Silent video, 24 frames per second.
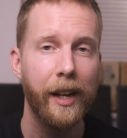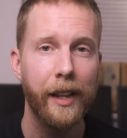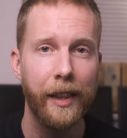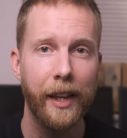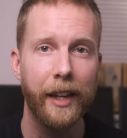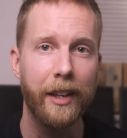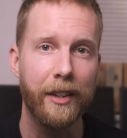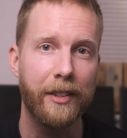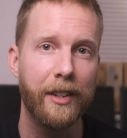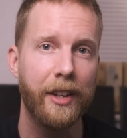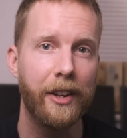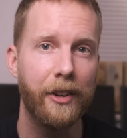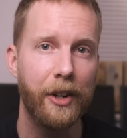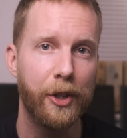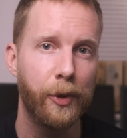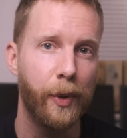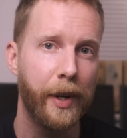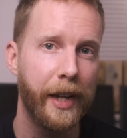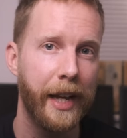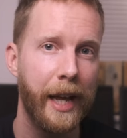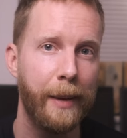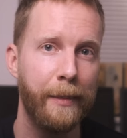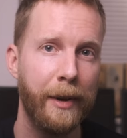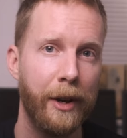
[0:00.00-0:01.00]
then consider a
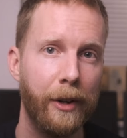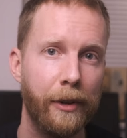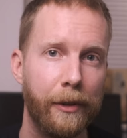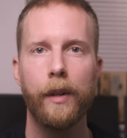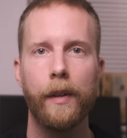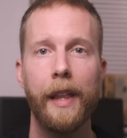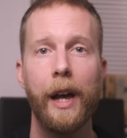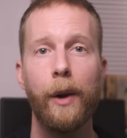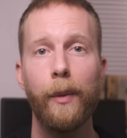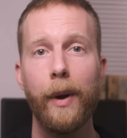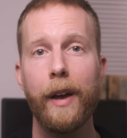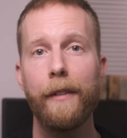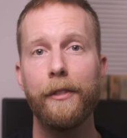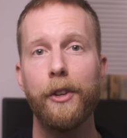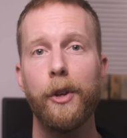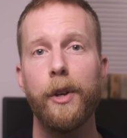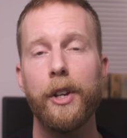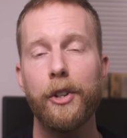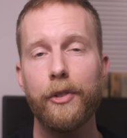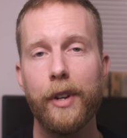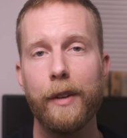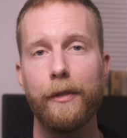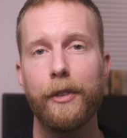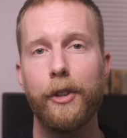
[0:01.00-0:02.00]
28mm. That way of
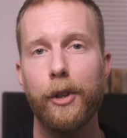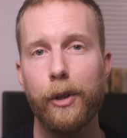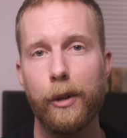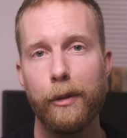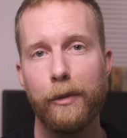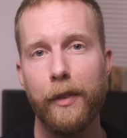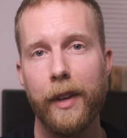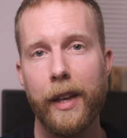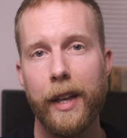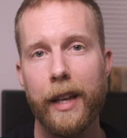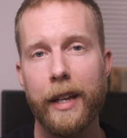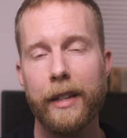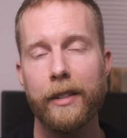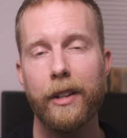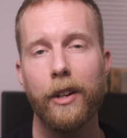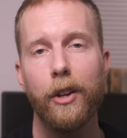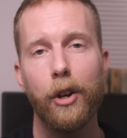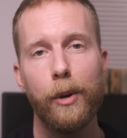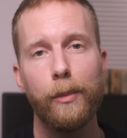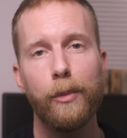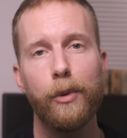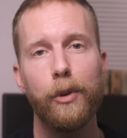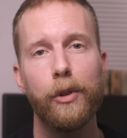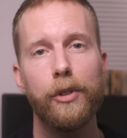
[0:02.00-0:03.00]
doing street photography is a
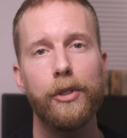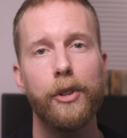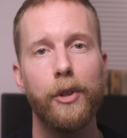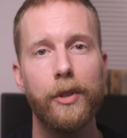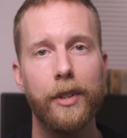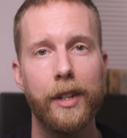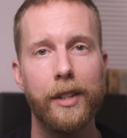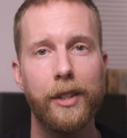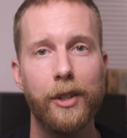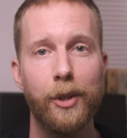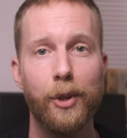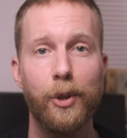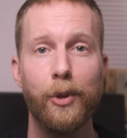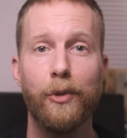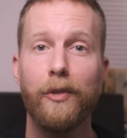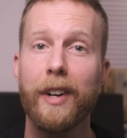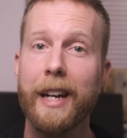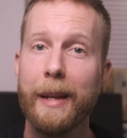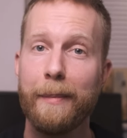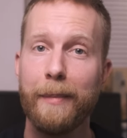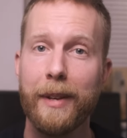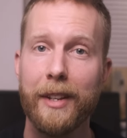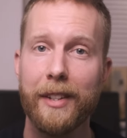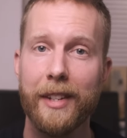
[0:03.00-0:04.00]
lot more suited to
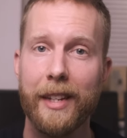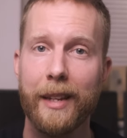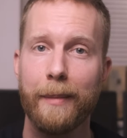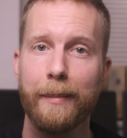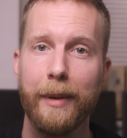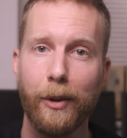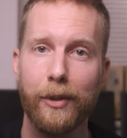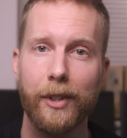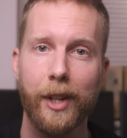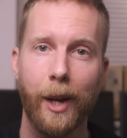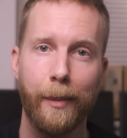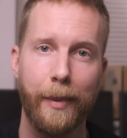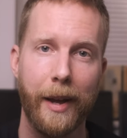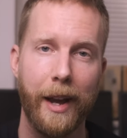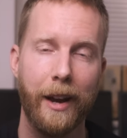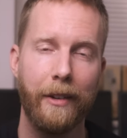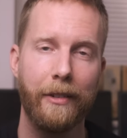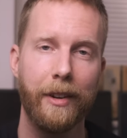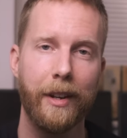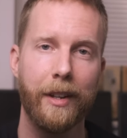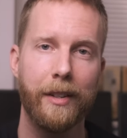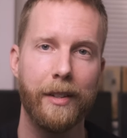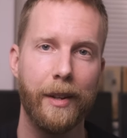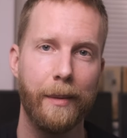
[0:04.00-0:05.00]
really busy built-up
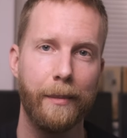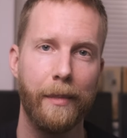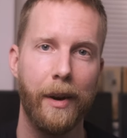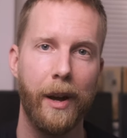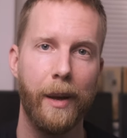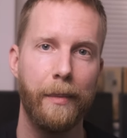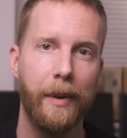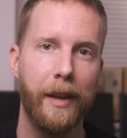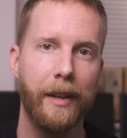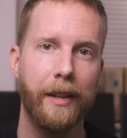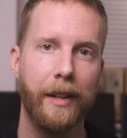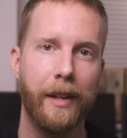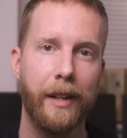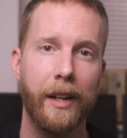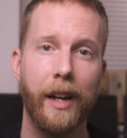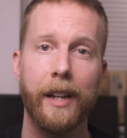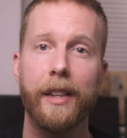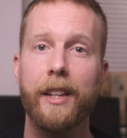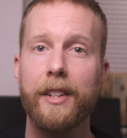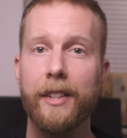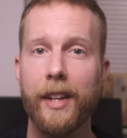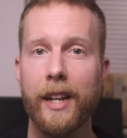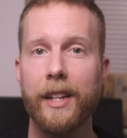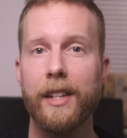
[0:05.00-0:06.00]
areas in my opinion, like
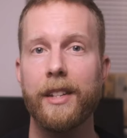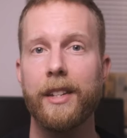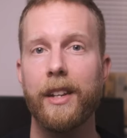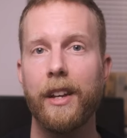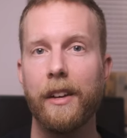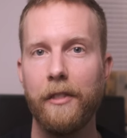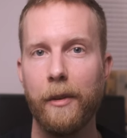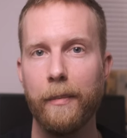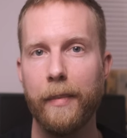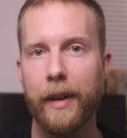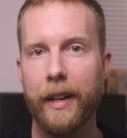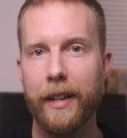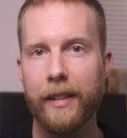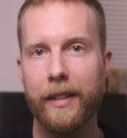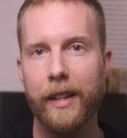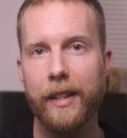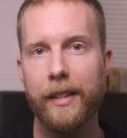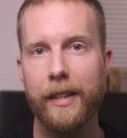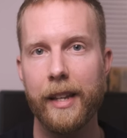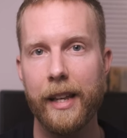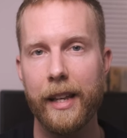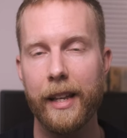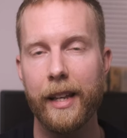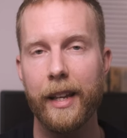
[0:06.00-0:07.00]
the center of a big
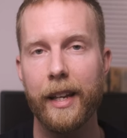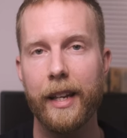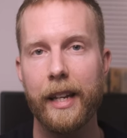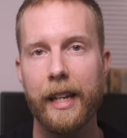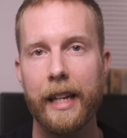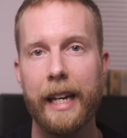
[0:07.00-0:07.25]
city.